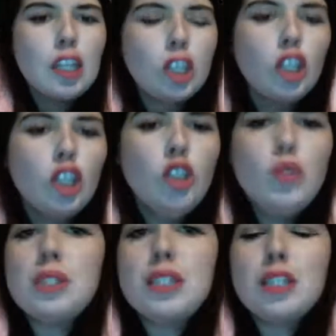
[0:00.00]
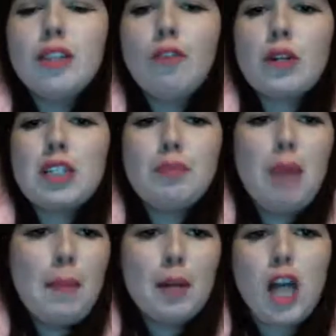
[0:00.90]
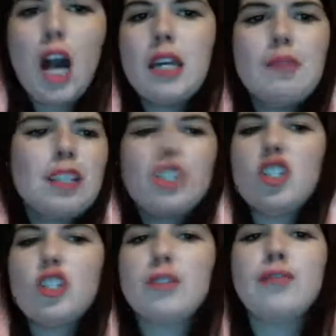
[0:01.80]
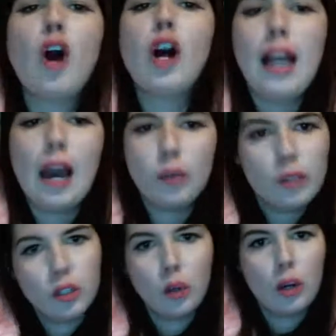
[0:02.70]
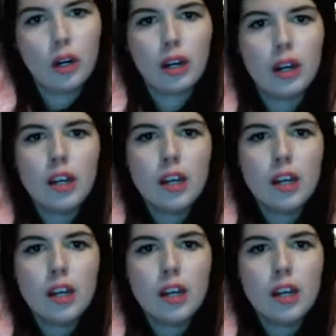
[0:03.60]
the loose divorce paper documents just fall out the door,